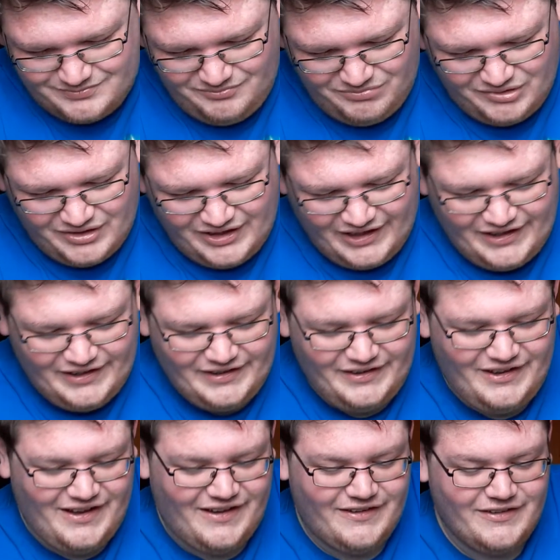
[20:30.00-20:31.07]
but uh,
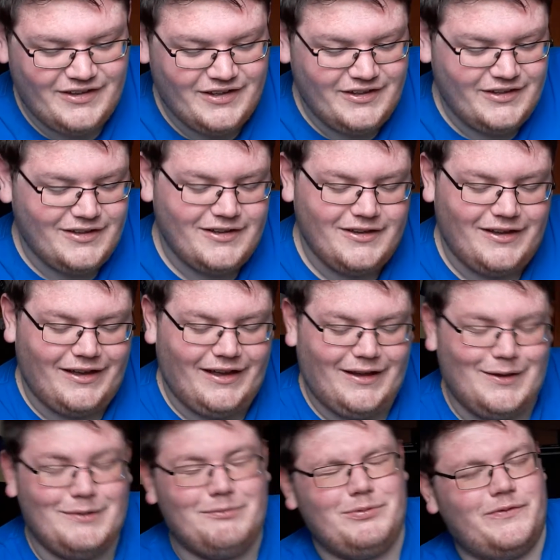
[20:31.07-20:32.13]
yeah,
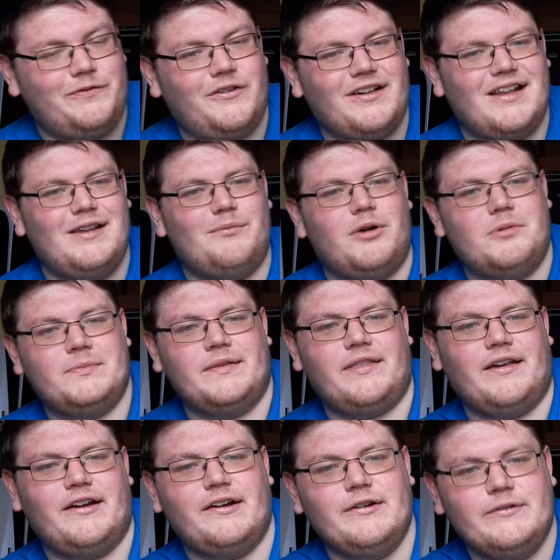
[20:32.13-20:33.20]
uh, fun little moment
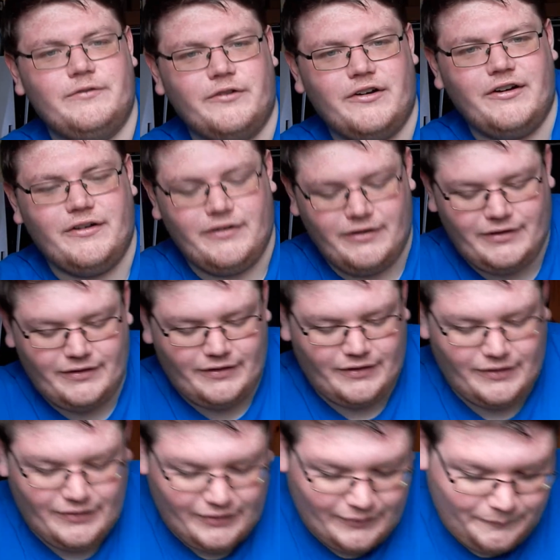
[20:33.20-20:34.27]
there for.
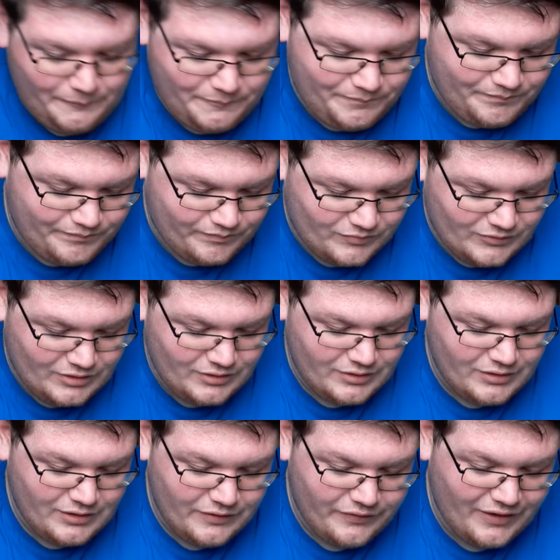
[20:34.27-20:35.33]
Um,
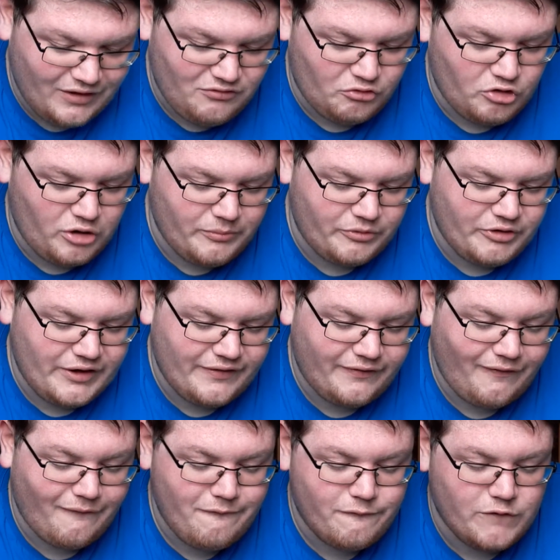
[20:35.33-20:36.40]
then Roman Reigns
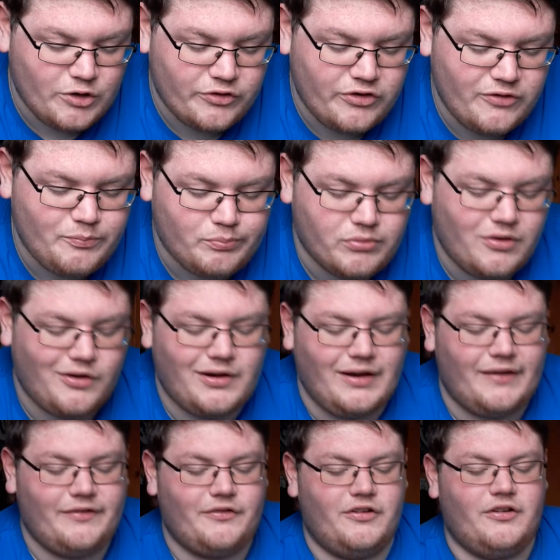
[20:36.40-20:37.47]
versus Brock
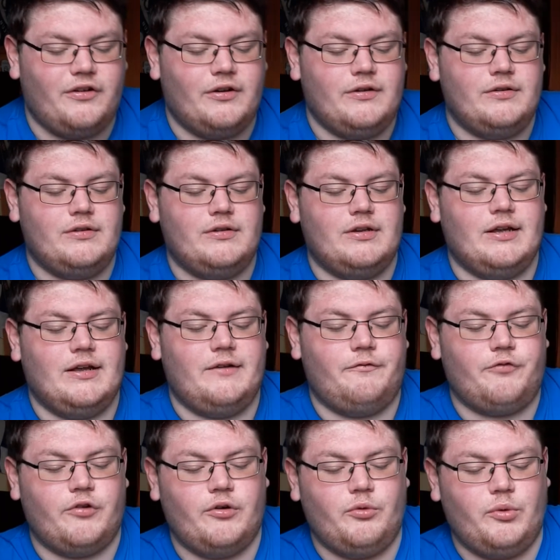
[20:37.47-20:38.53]
Lesnar uh,
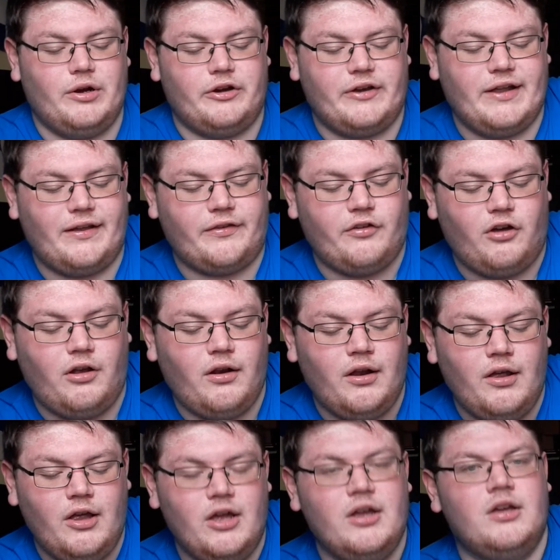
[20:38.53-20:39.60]
for winner takes all.
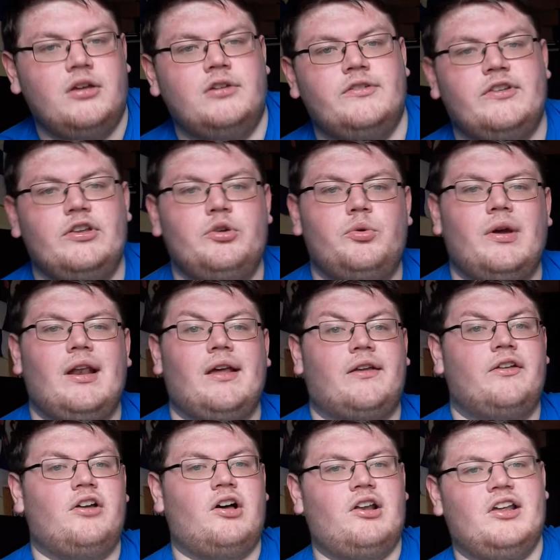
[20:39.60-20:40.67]
You will
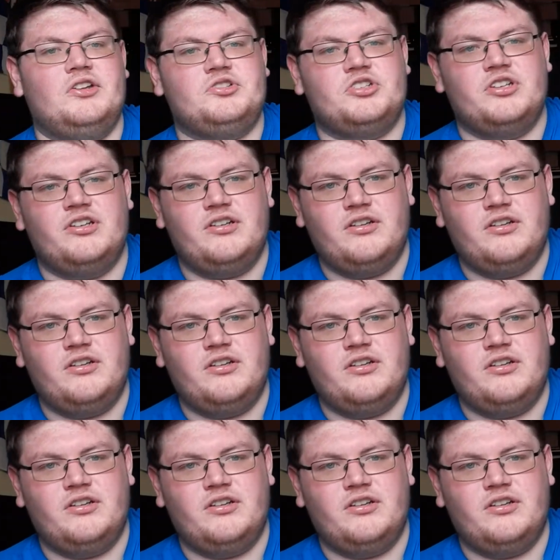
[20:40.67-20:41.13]
acknowledge